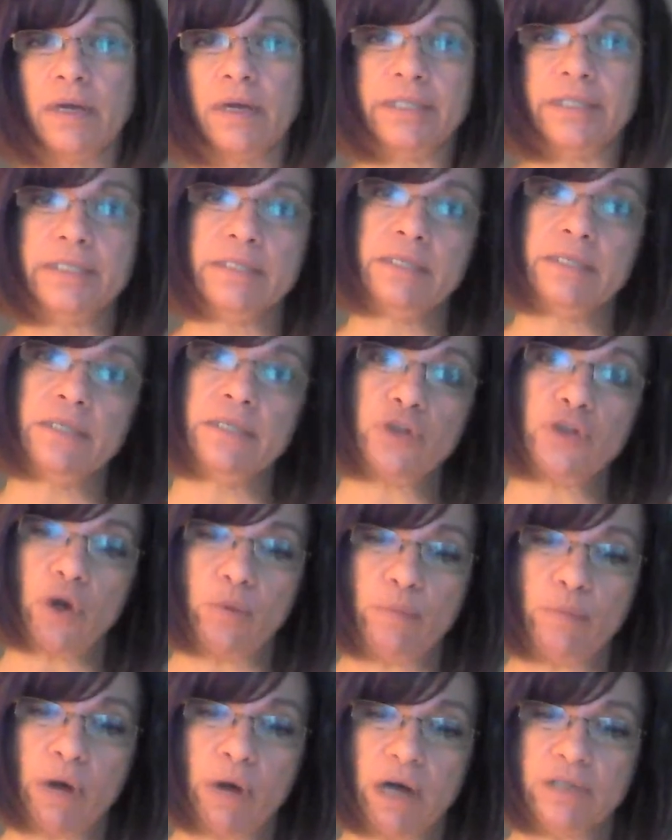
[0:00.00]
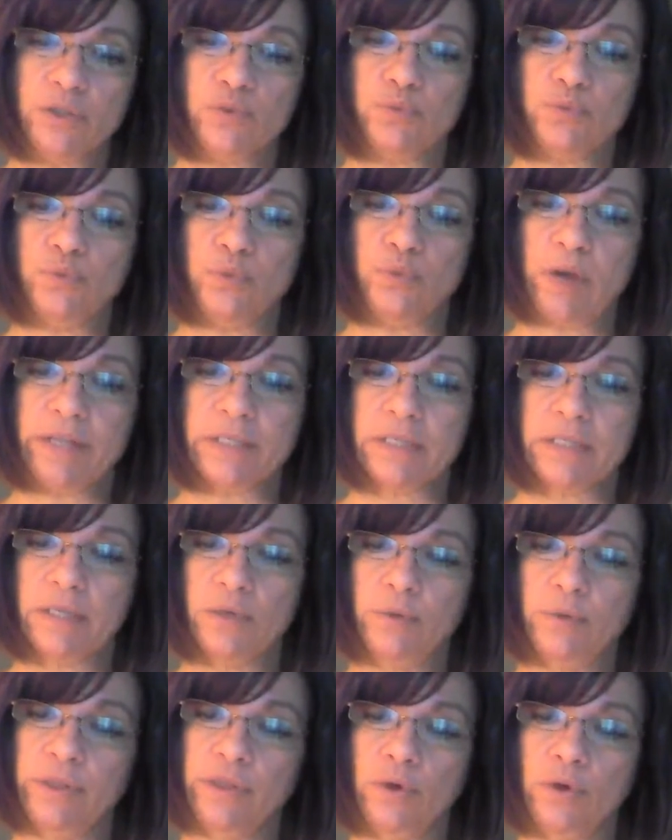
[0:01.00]
I see Tomas
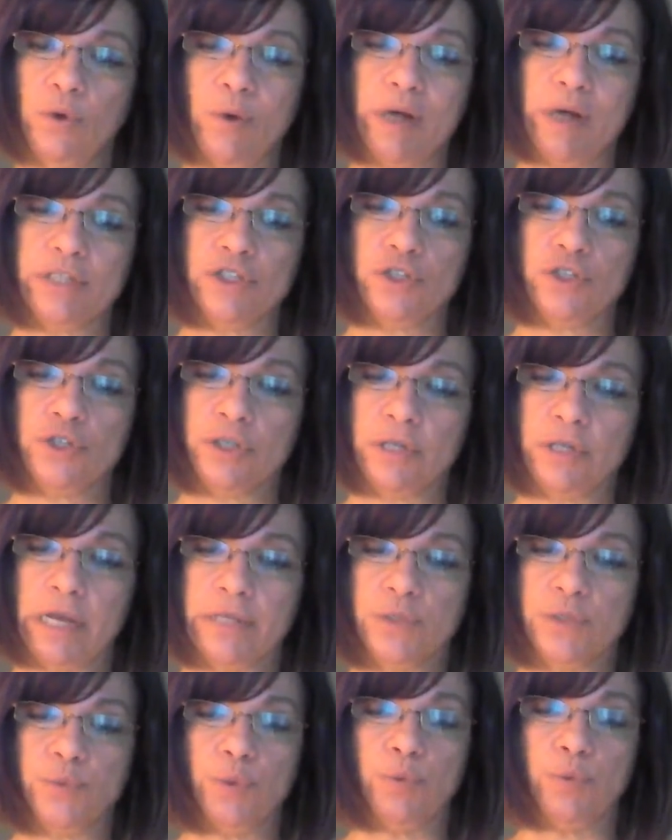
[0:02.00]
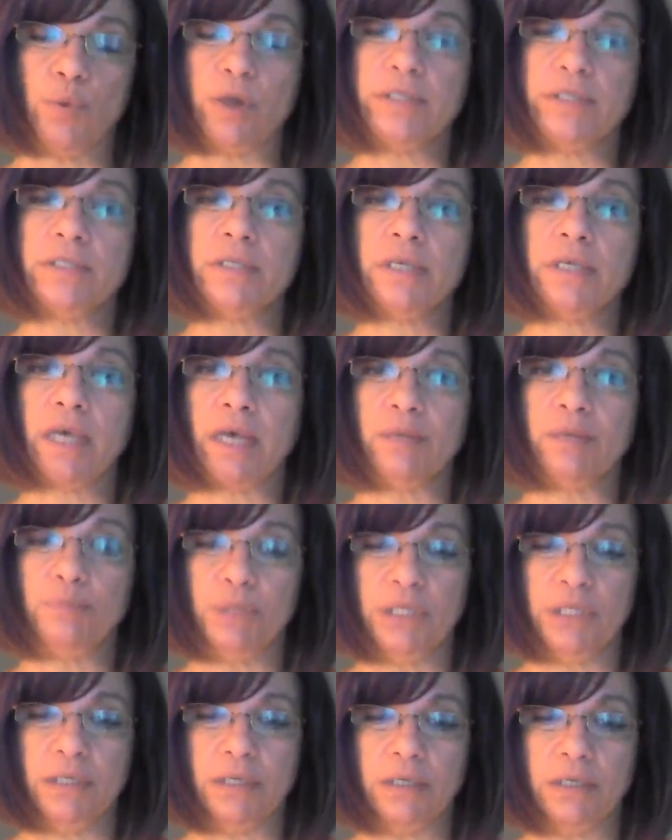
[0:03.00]
wrestling with the question as we once again
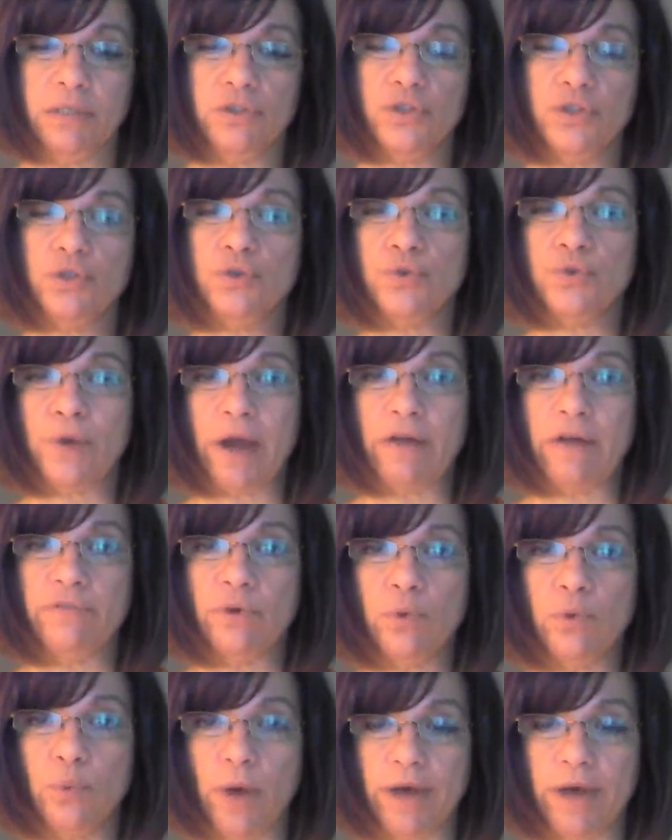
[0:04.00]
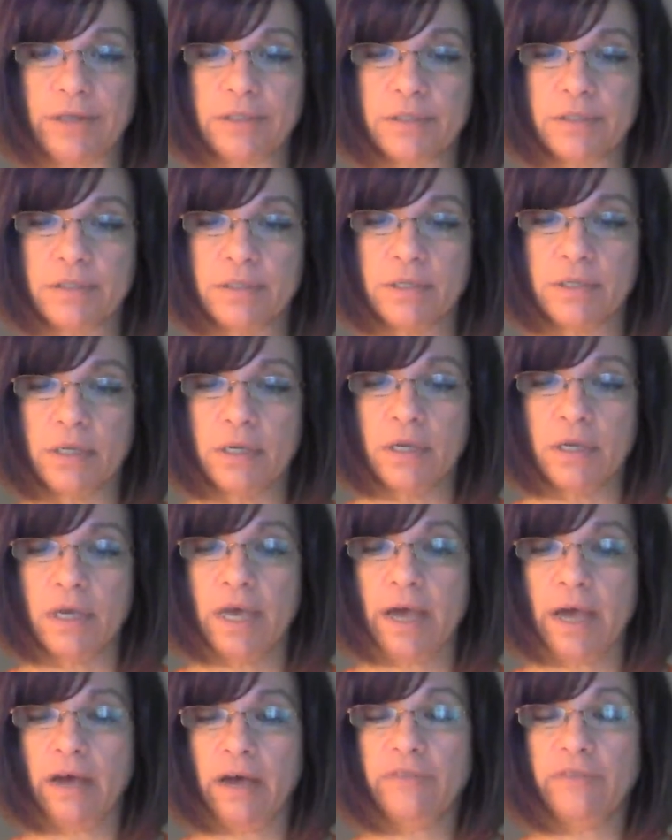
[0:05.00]
begin to travel west.
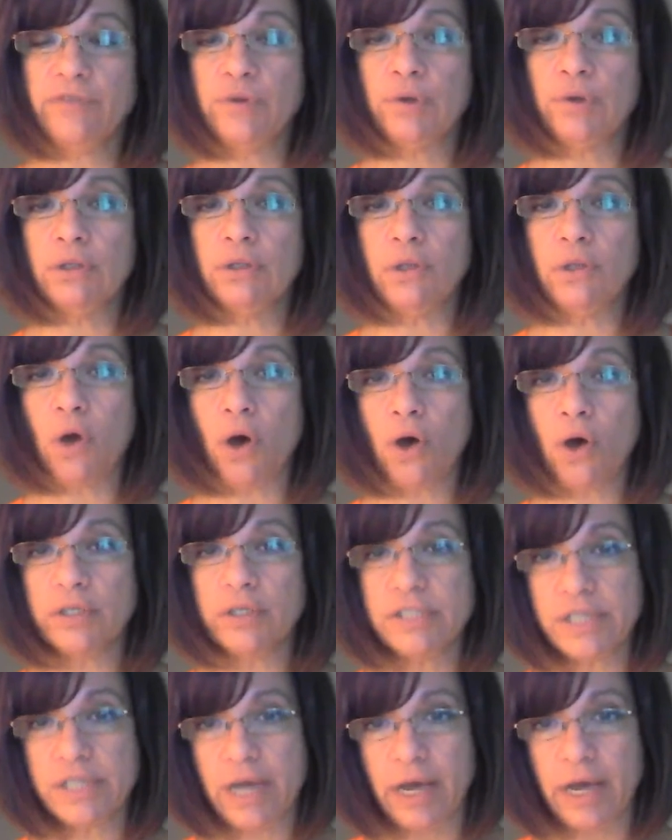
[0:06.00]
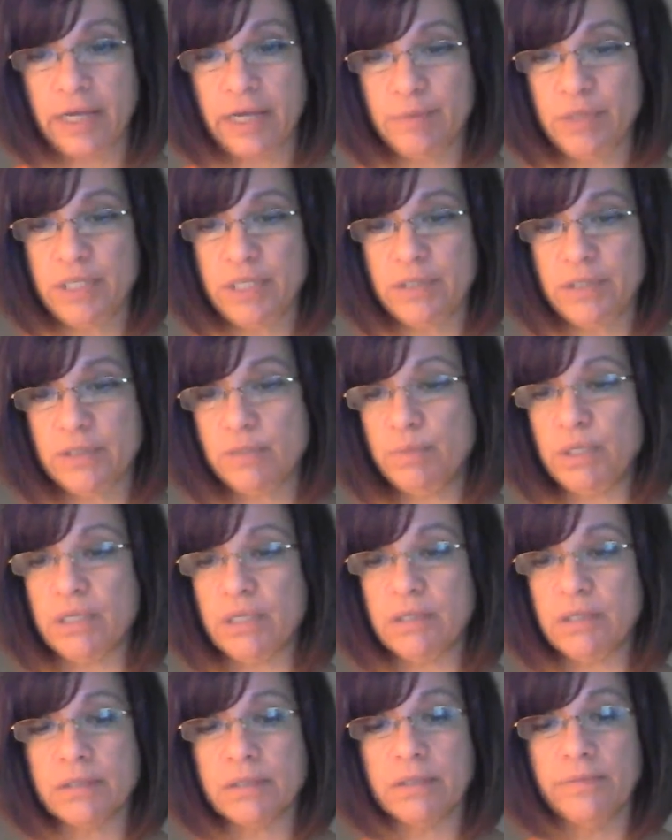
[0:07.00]
After a long time, he
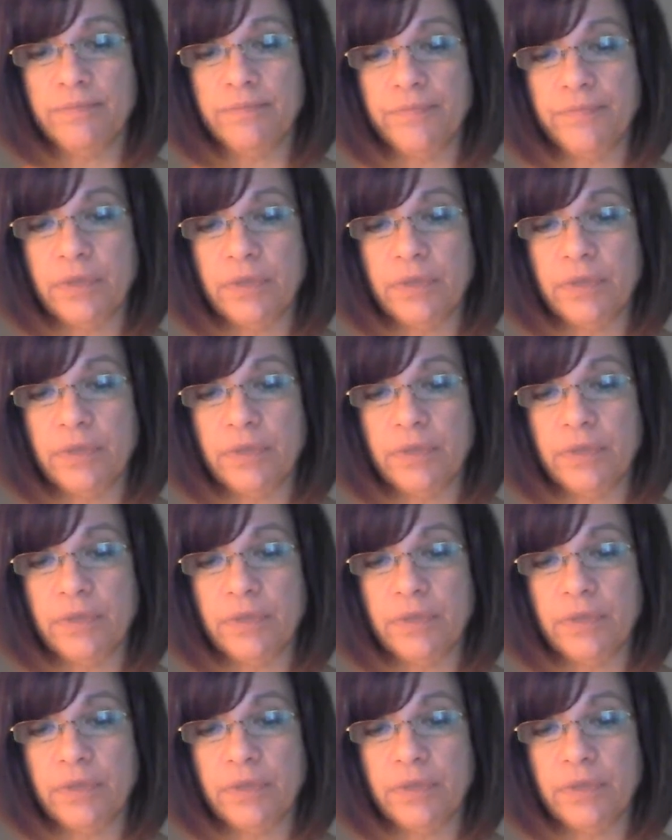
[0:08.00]
speaks.